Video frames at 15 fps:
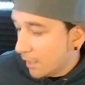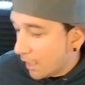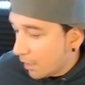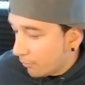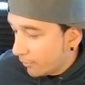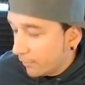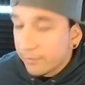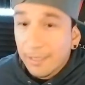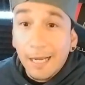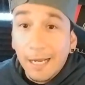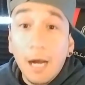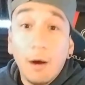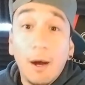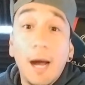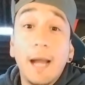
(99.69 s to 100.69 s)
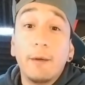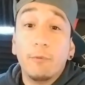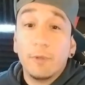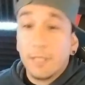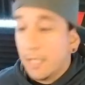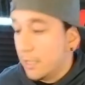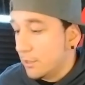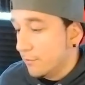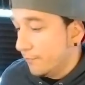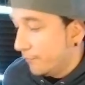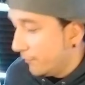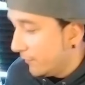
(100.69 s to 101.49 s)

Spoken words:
how I would catch them.